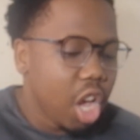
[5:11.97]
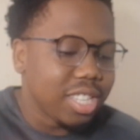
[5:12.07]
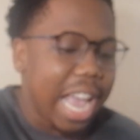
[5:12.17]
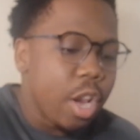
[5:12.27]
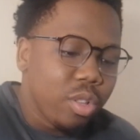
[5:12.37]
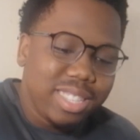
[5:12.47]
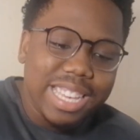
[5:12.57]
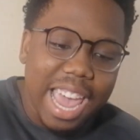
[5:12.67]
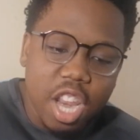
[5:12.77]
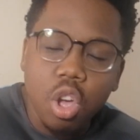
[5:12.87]
Because I don't
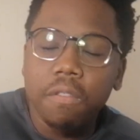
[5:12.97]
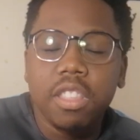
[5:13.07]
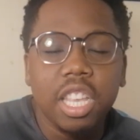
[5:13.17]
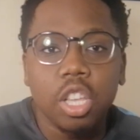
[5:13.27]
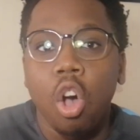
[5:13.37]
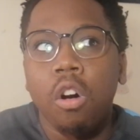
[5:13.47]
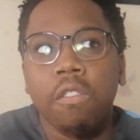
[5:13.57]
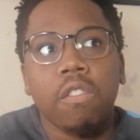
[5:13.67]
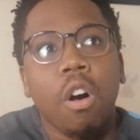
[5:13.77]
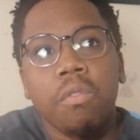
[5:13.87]
see any of these
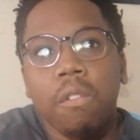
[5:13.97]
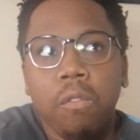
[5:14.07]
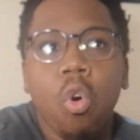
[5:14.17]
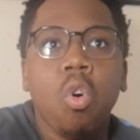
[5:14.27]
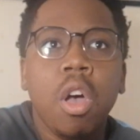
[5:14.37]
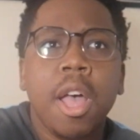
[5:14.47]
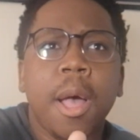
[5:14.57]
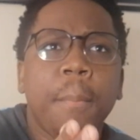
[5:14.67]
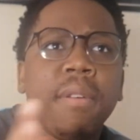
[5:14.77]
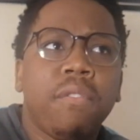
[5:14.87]
of the four
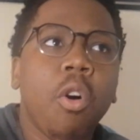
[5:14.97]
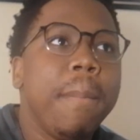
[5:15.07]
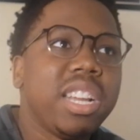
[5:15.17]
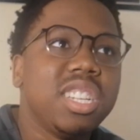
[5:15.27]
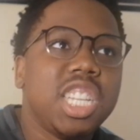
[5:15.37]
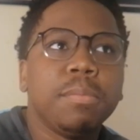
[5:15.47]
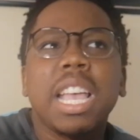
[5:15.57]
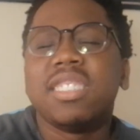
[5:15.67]
before mentioned teams,